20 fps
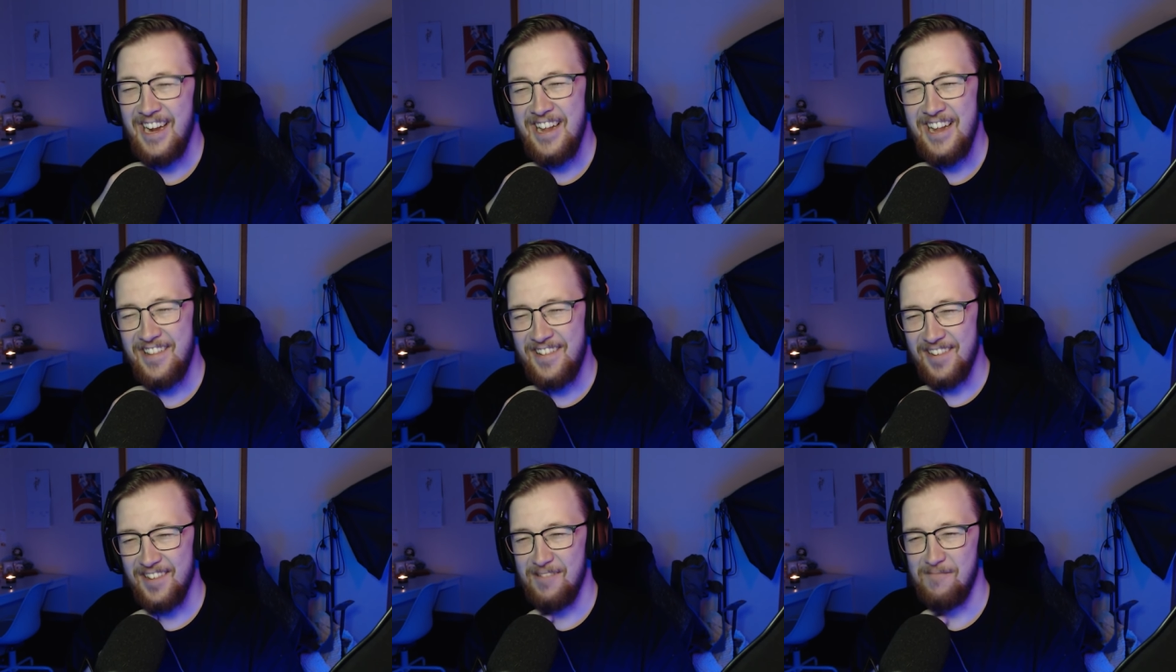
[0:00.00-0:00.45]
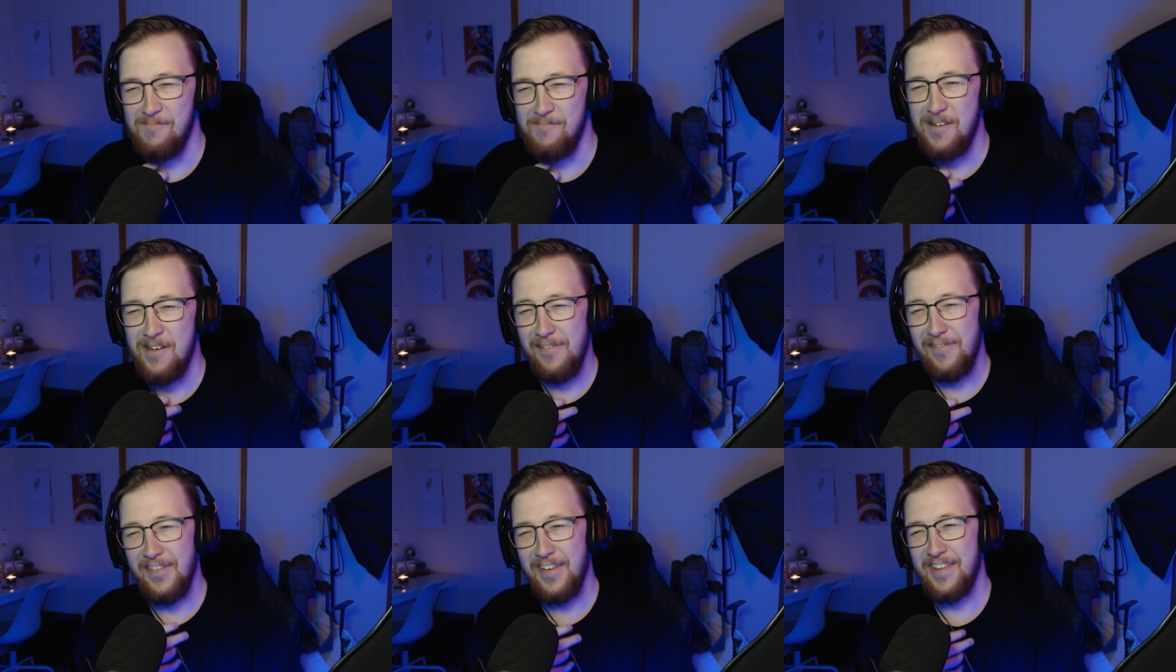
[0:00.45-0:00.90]
into the
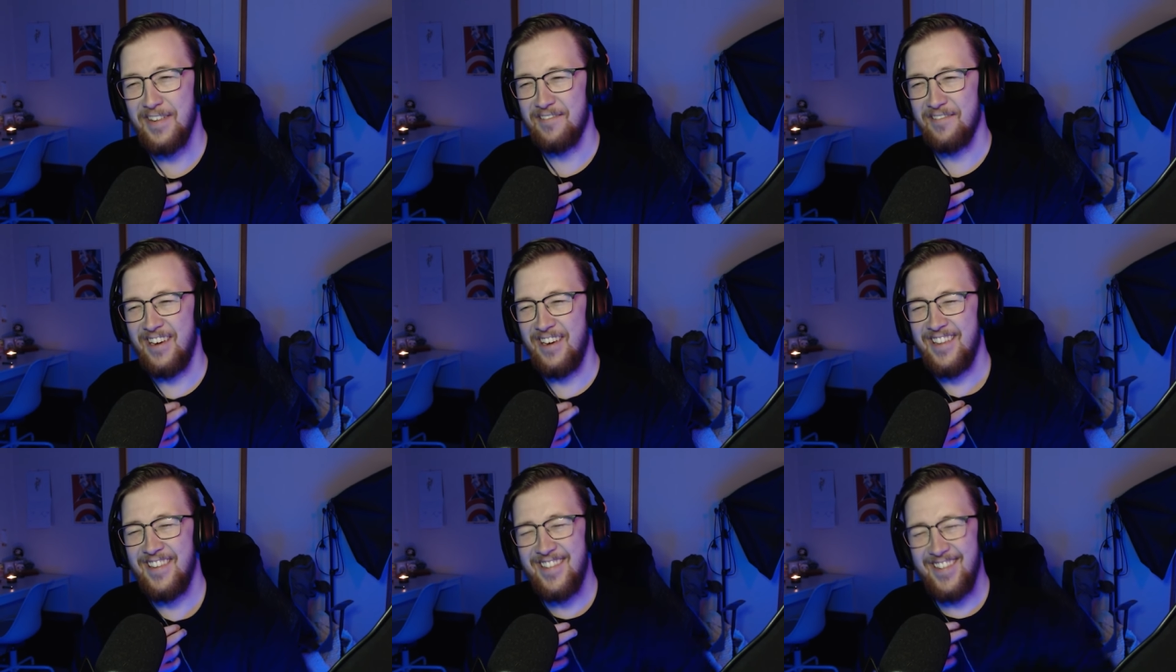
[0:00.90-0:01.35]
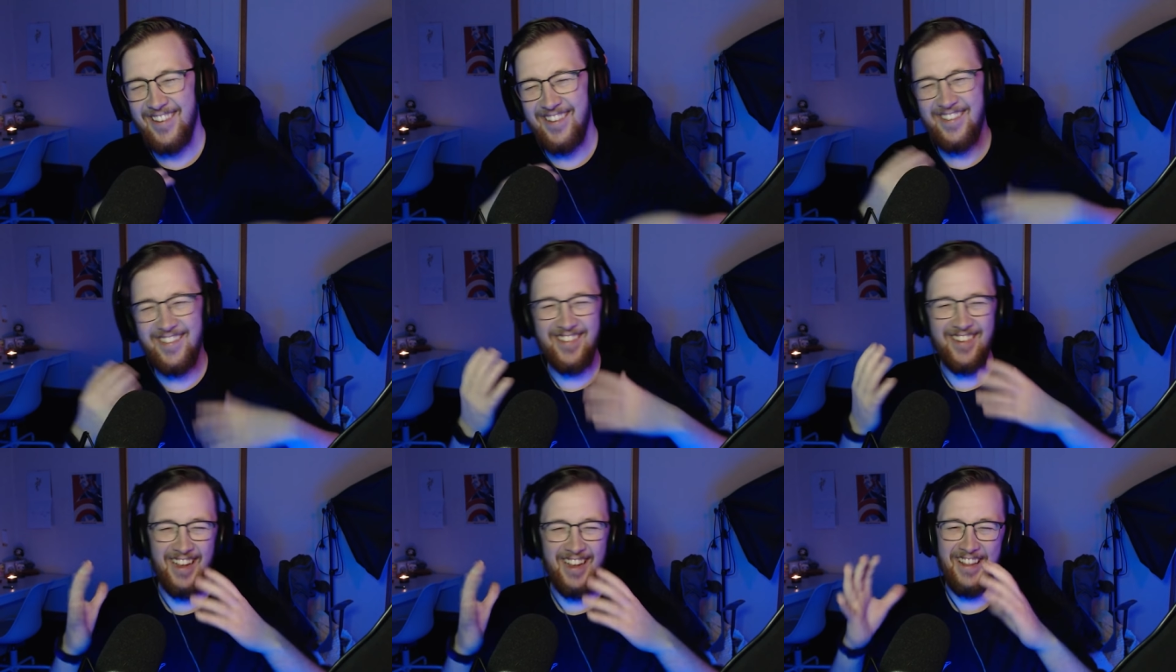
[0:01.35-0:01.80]
movies once.
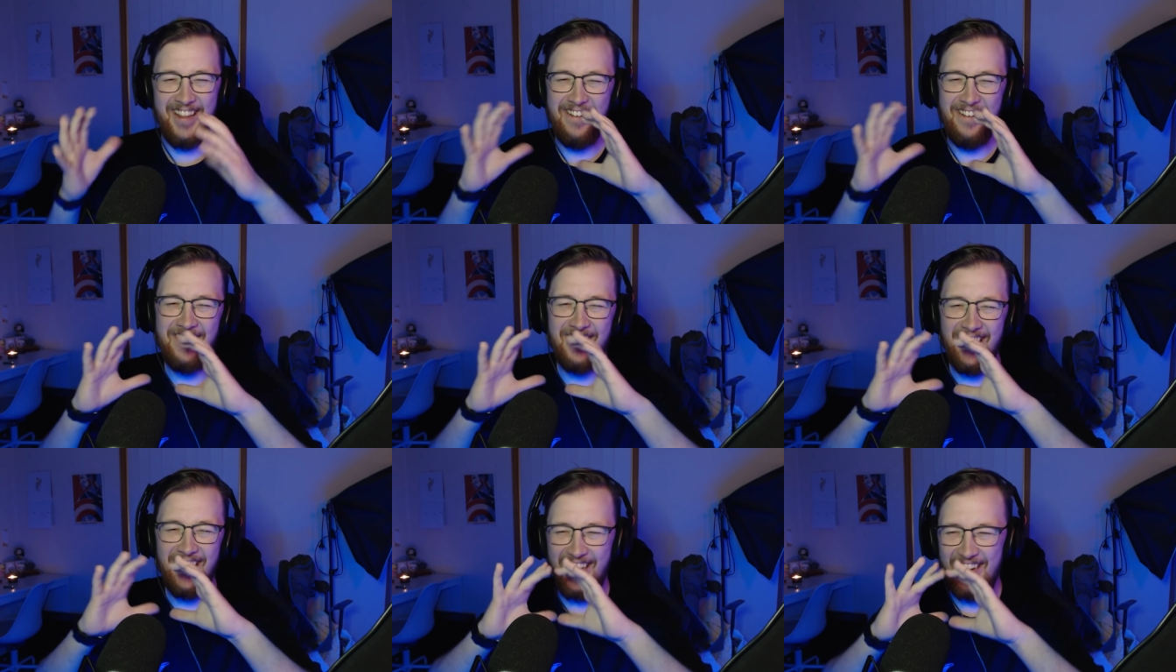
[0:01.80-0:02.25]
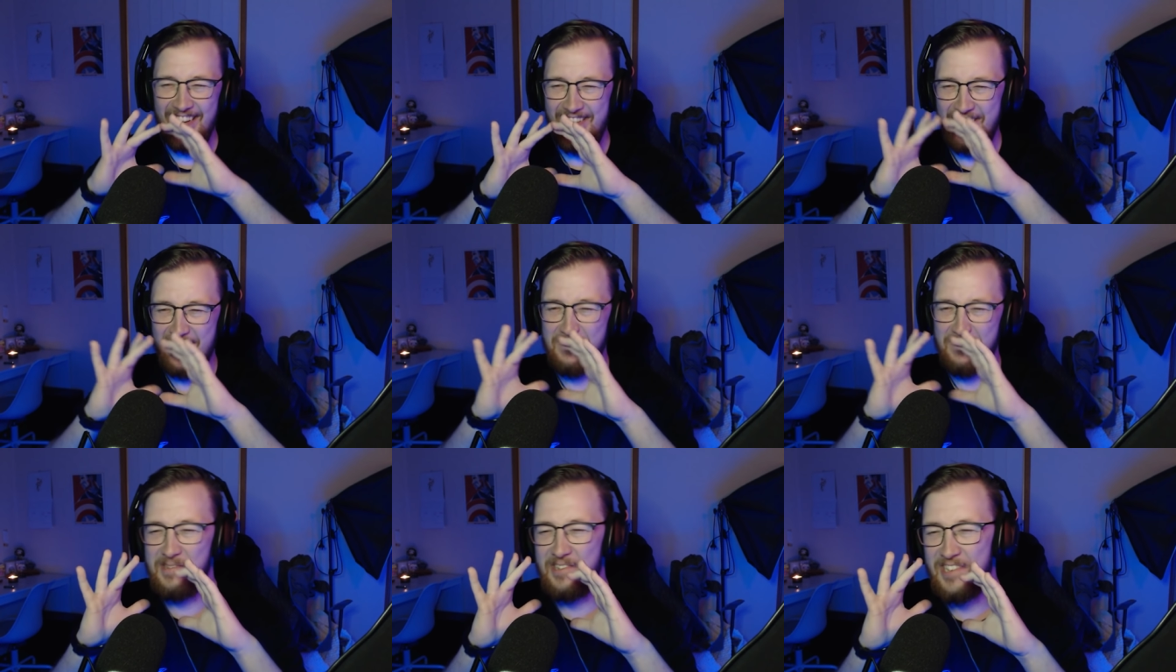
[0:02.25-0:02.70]
Sat there with like a
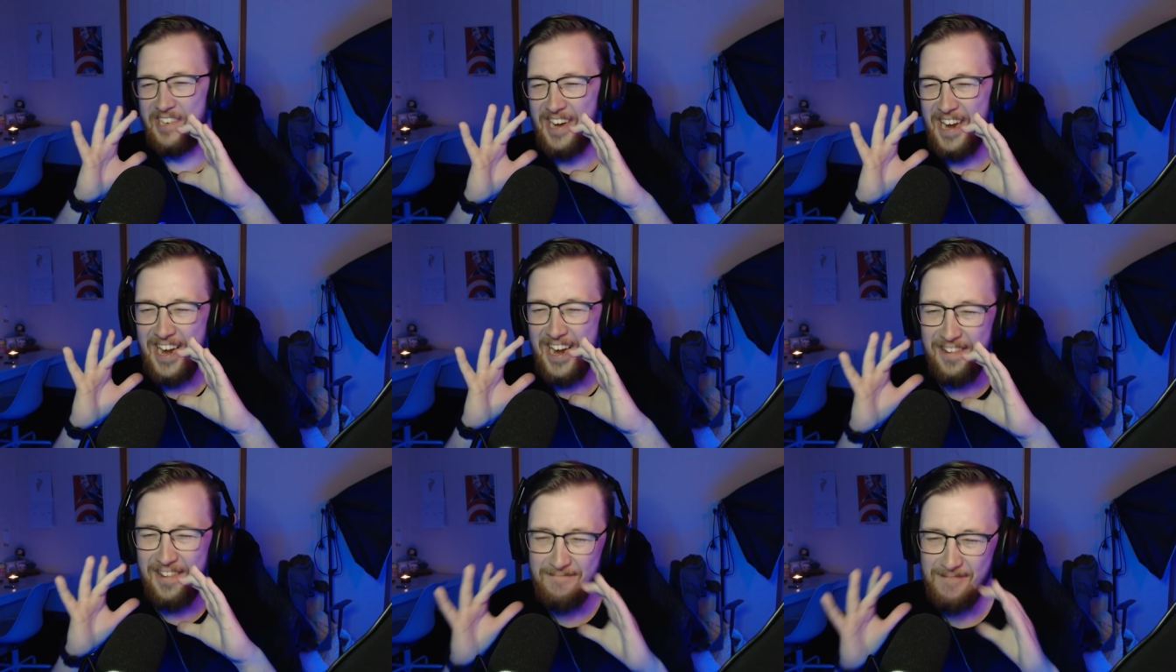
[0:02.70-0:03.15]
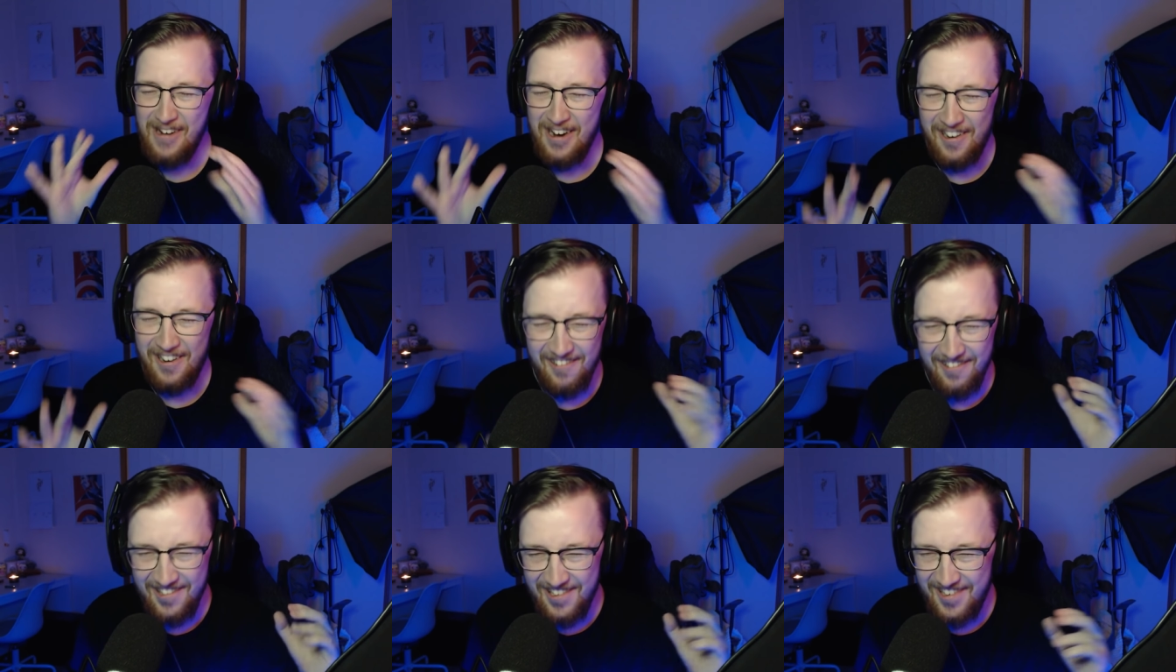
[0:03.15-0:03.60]
double
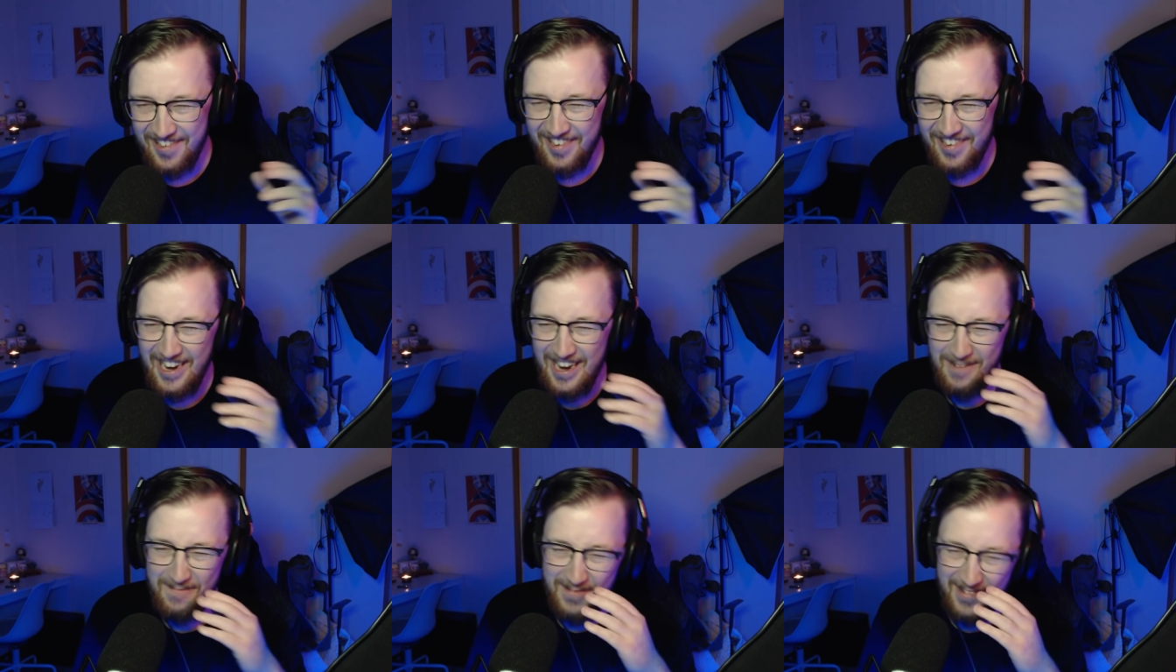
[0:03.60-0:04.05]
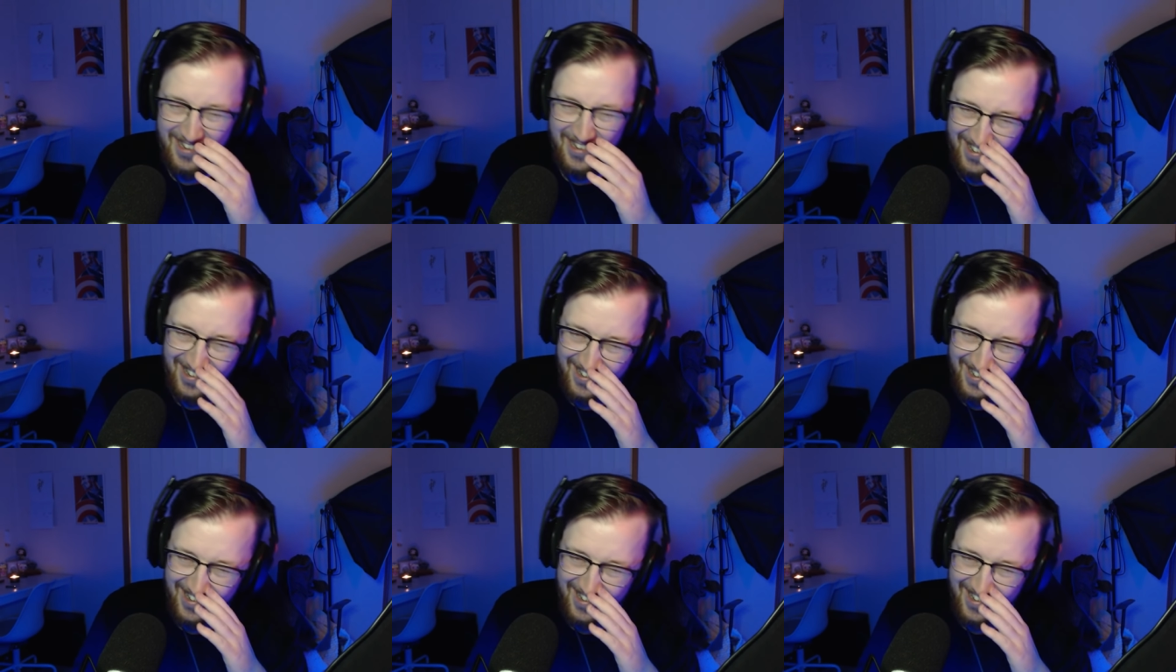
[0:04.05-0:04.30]
cheeseburger and chips and